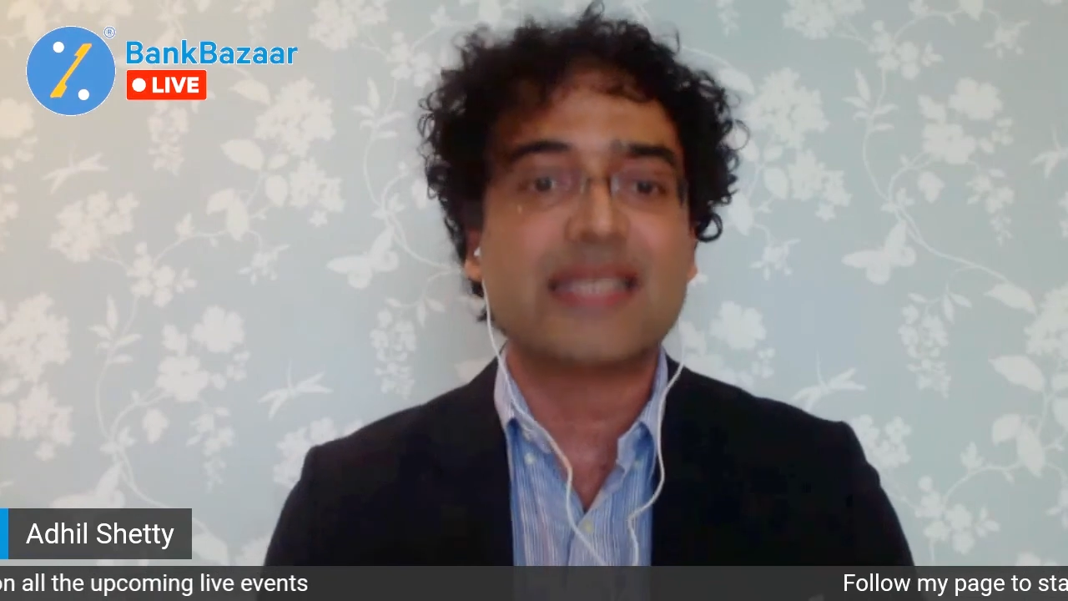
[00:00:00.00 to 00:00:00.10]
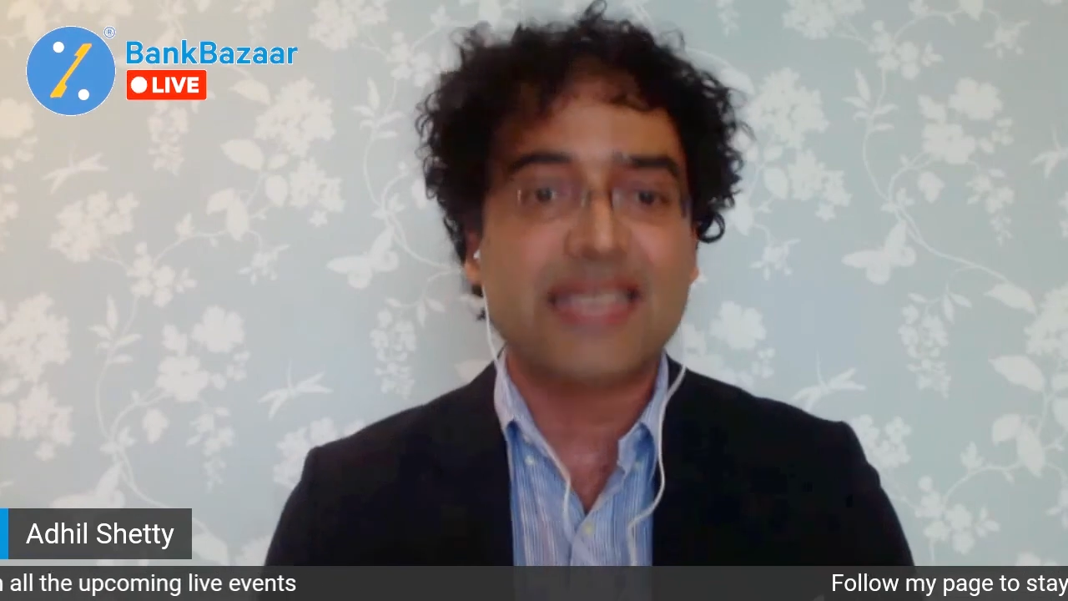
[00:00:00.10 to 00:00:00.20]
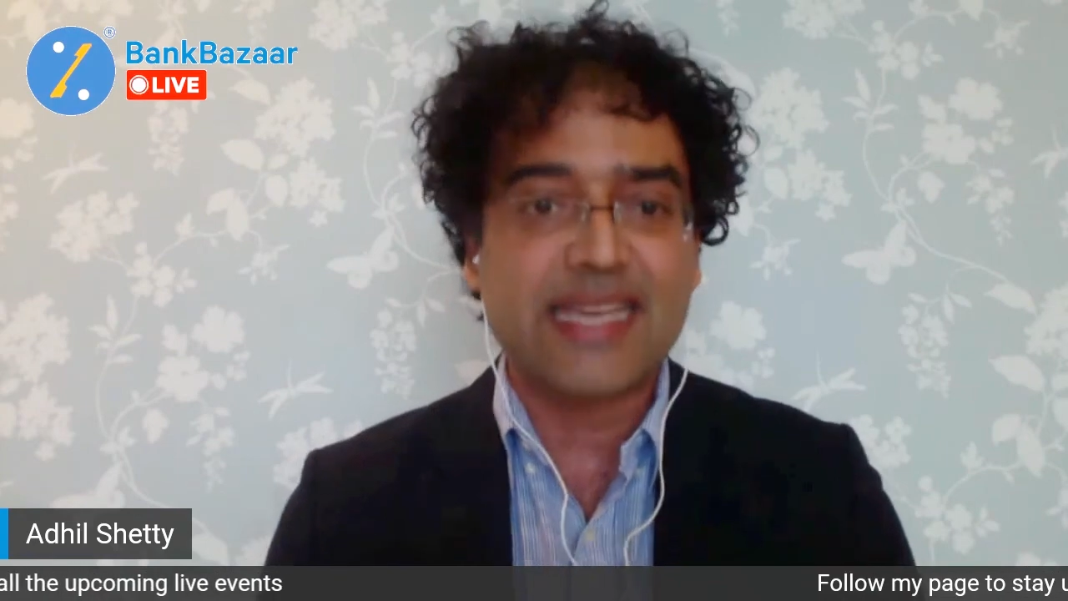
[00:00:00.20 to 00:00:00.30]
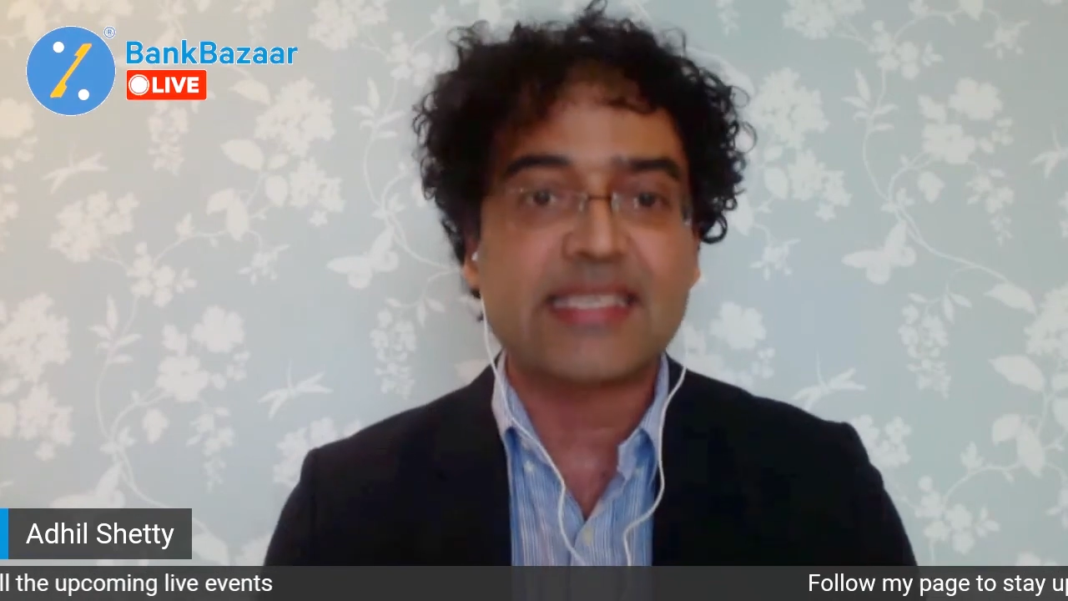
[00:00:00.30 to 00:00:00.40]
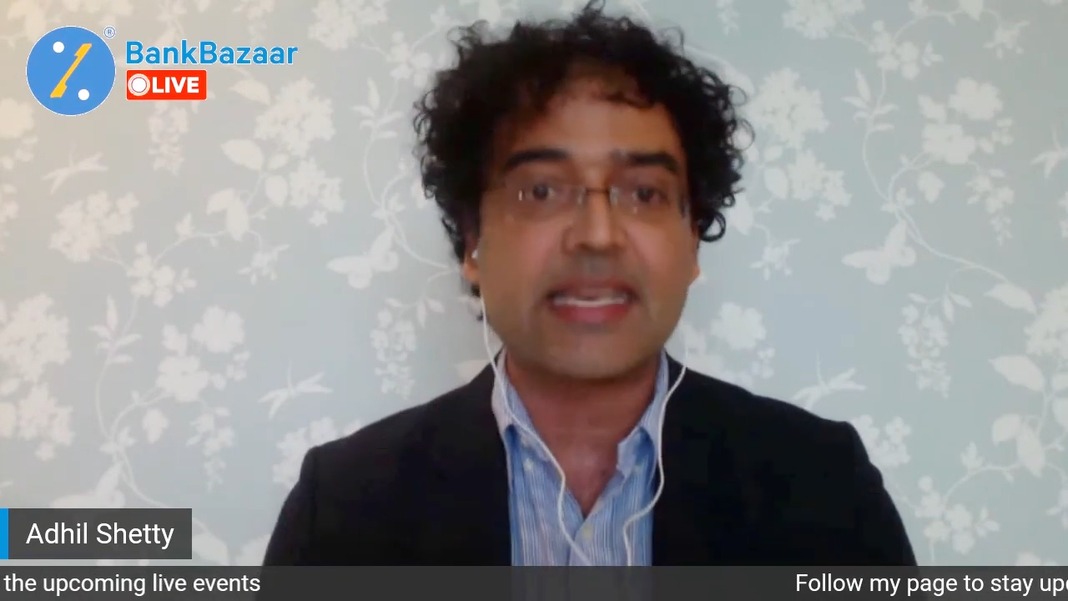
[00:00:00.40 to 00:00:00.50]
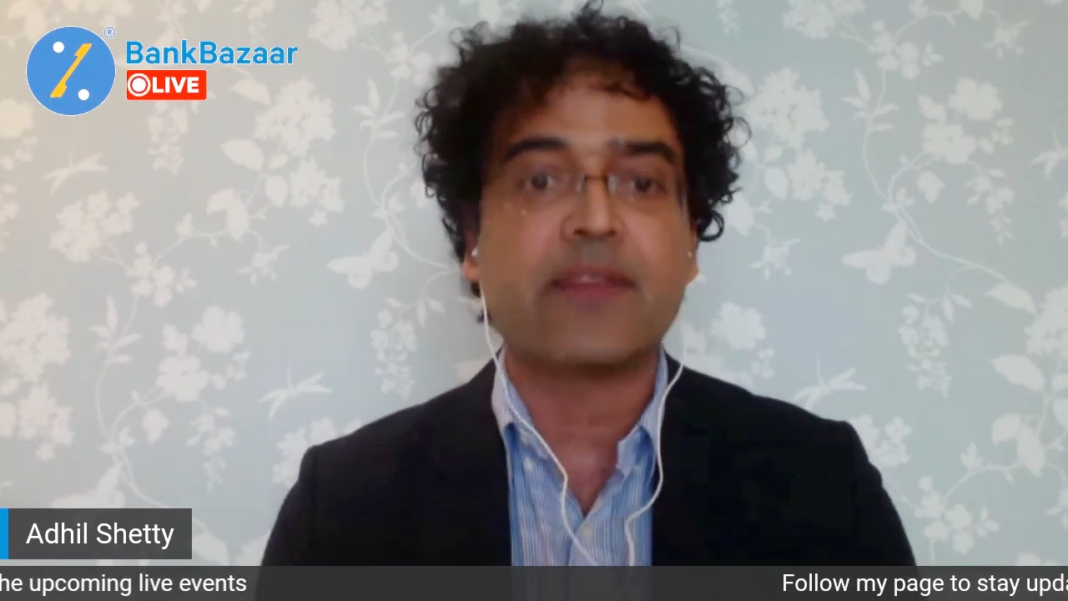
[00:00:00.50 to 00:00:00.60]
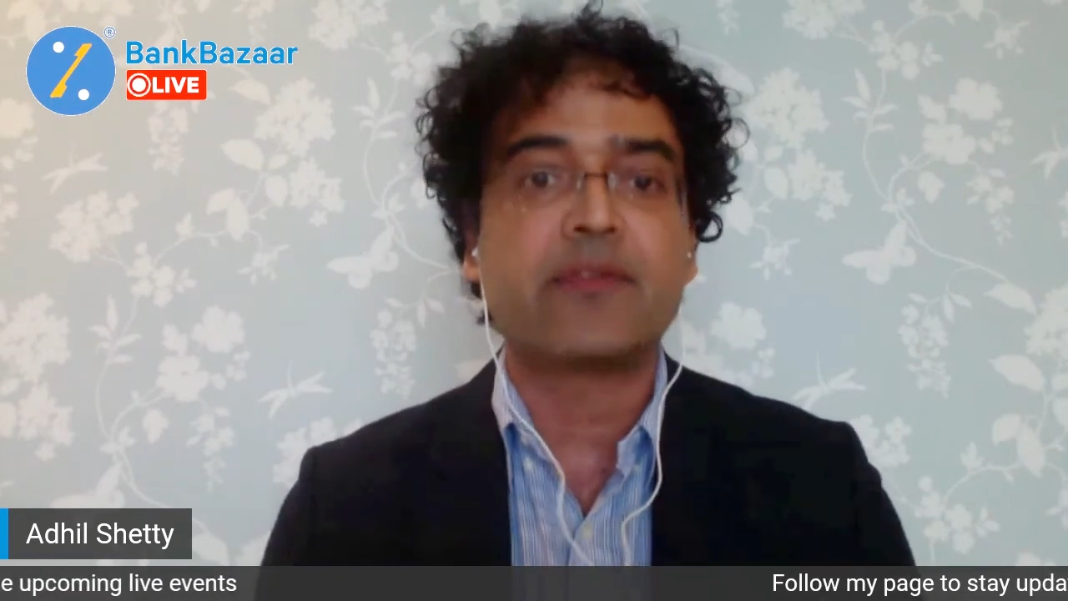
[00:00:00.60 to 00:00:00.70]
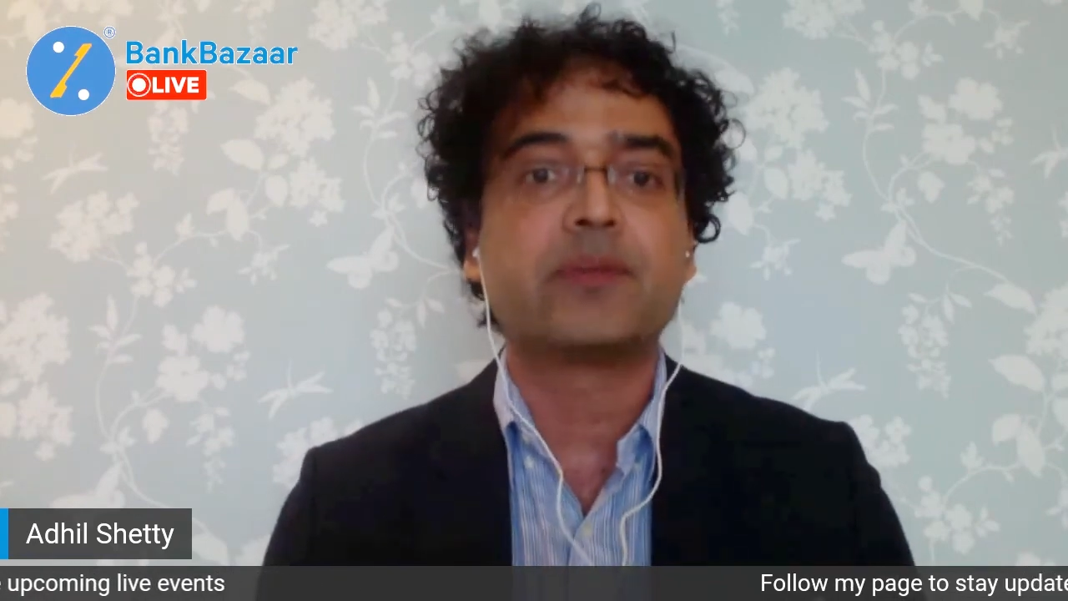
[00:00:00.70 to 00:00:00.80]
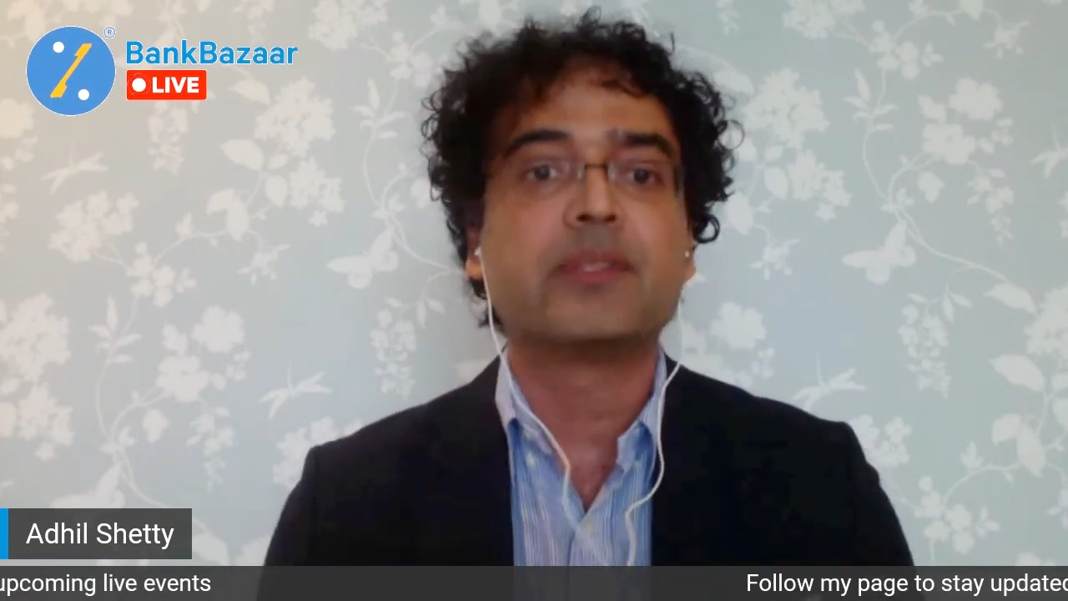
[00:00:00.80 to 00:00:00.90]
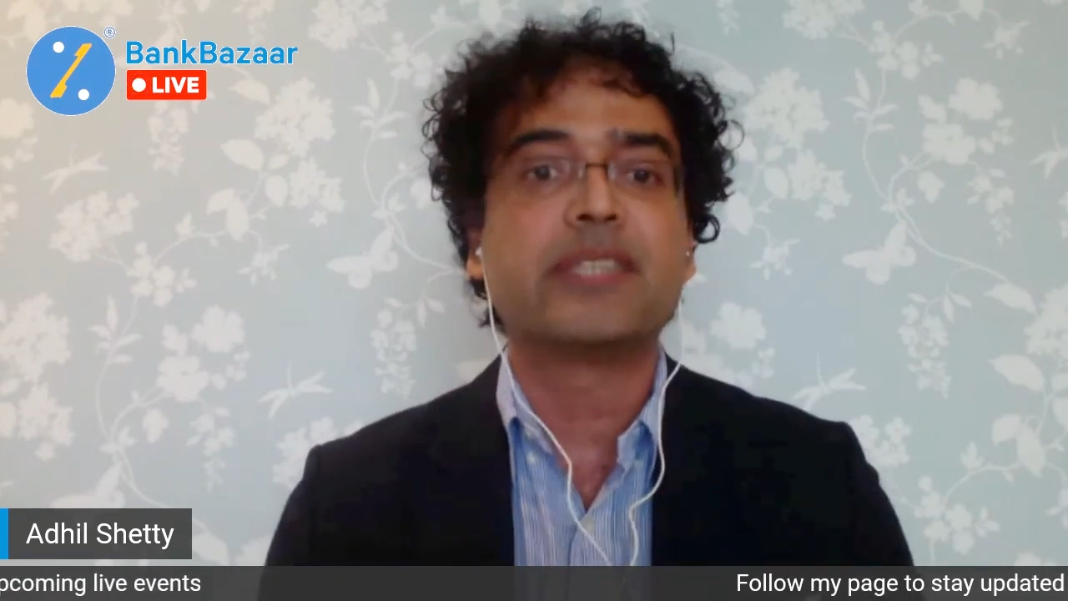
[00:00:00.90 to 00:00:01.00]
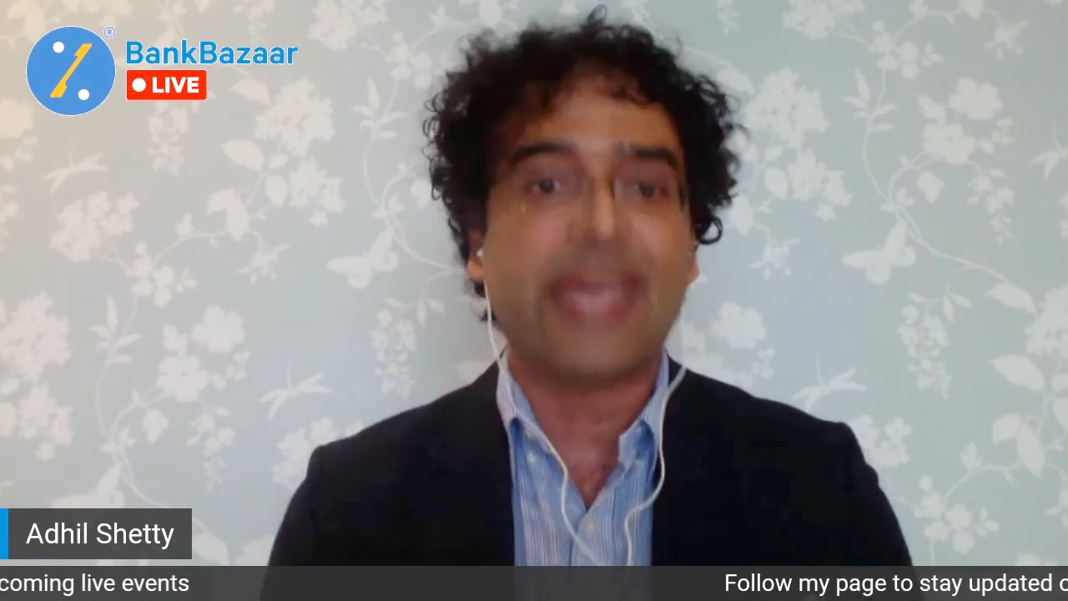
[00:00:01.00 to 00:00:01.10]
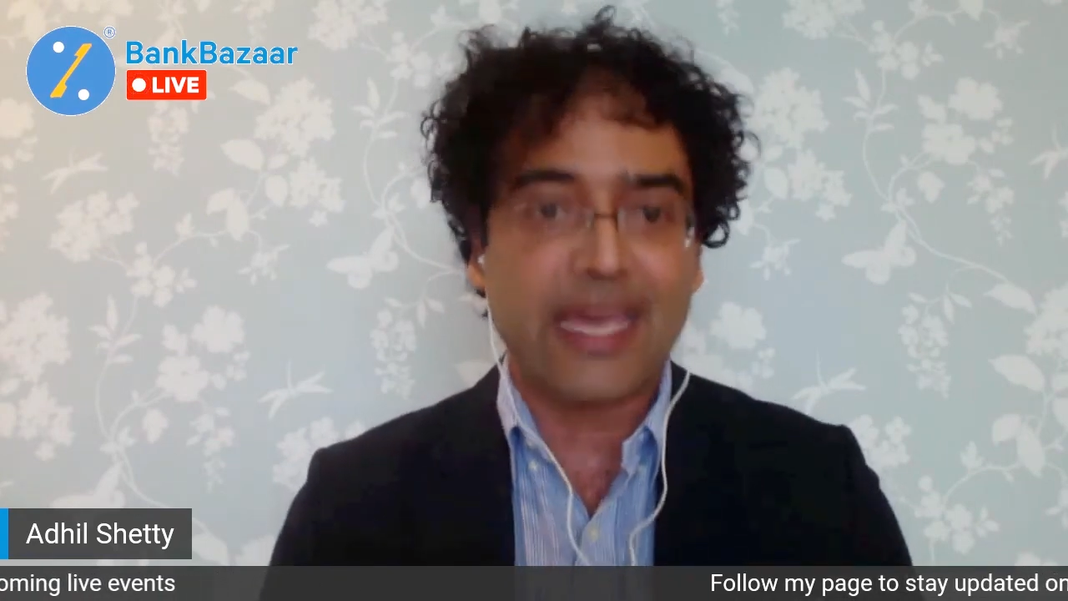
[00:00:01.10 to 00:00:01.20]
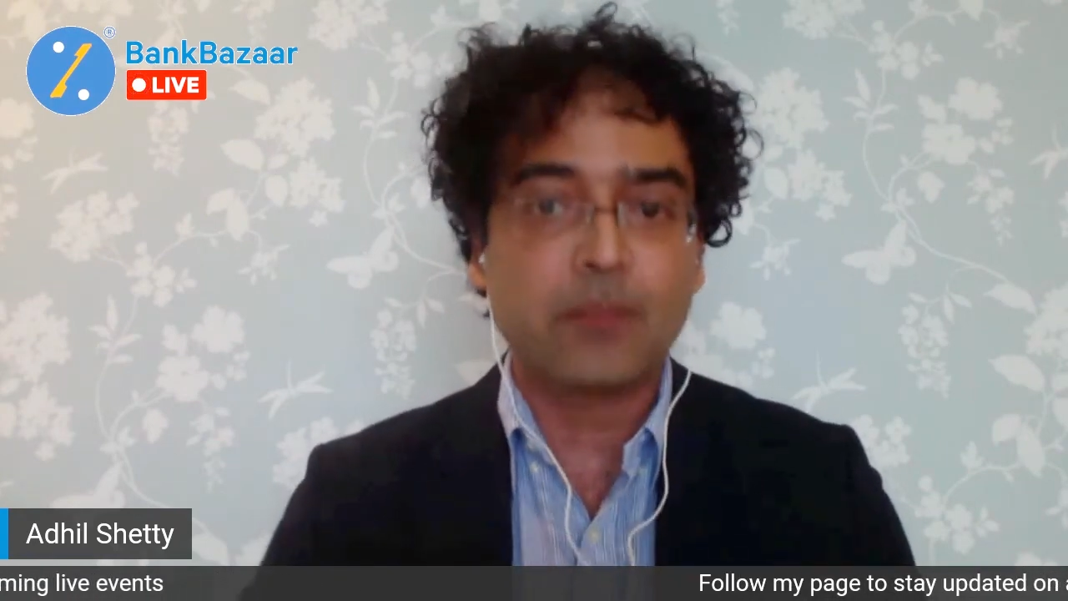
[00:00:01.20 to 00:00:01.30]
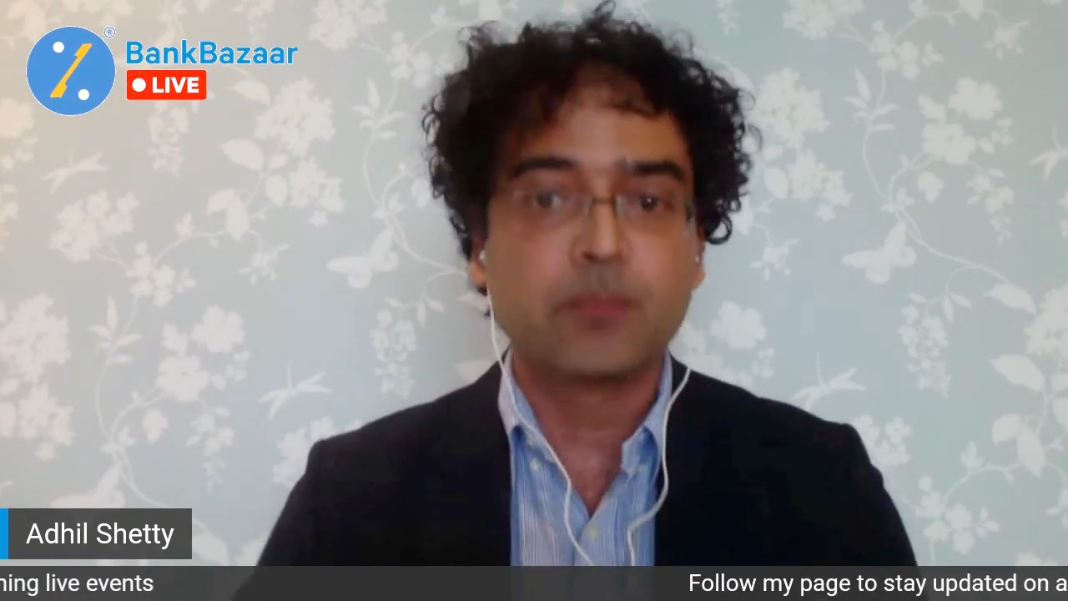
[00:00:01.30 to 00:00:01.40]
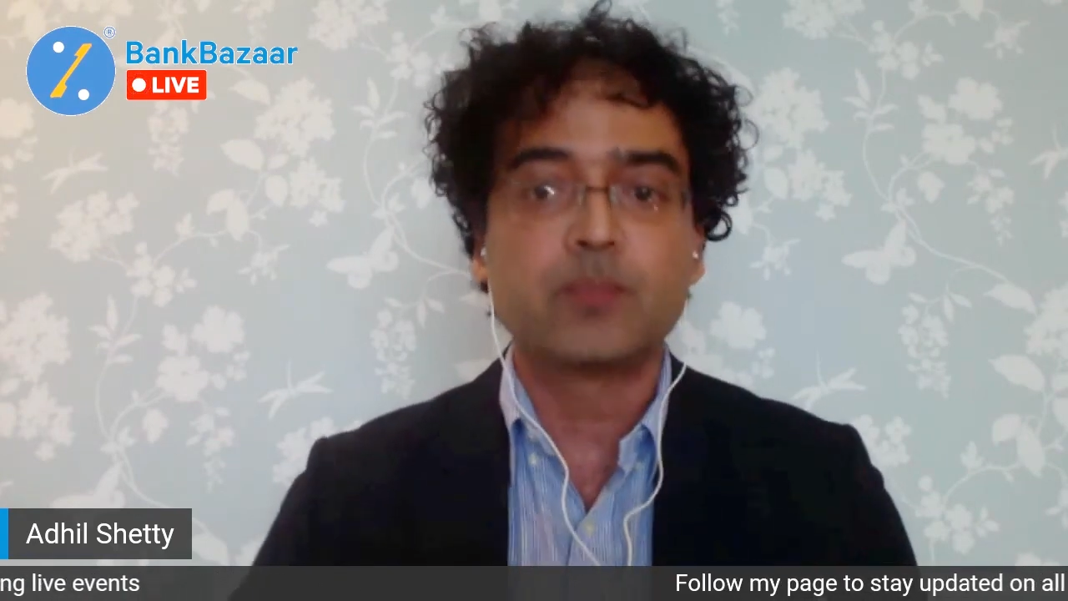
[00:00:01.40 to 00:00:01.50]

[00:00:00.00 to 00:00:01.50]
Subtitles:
Stay safe. Take care.